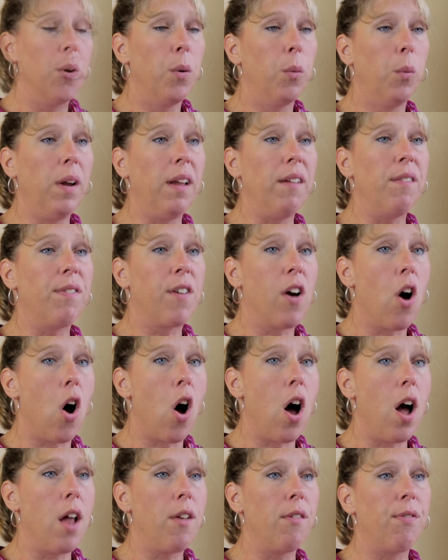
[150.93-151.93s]
We've
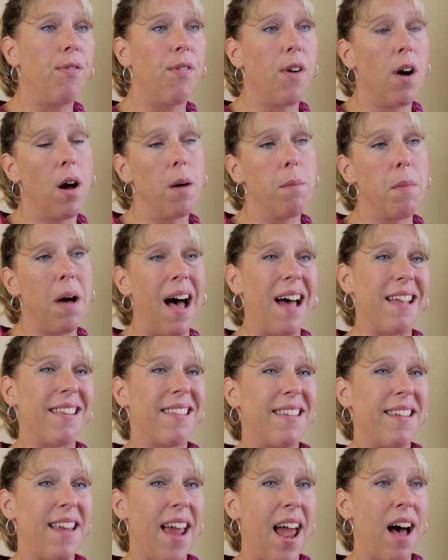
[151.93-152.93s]
gone from a
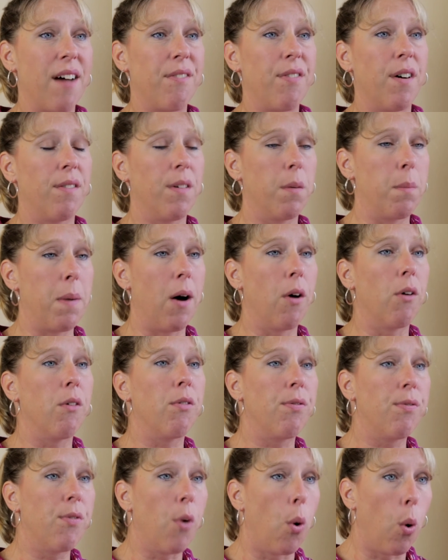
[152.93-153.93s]
staff of about
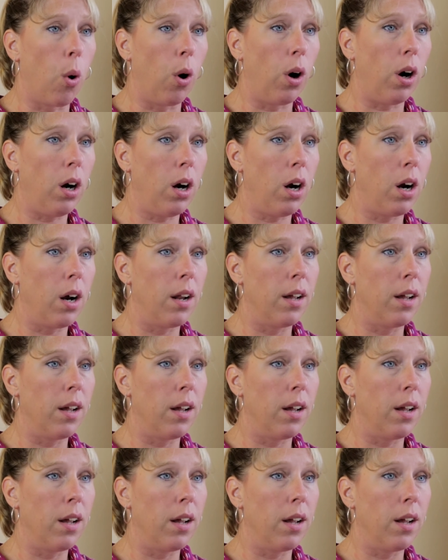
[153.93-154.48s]
four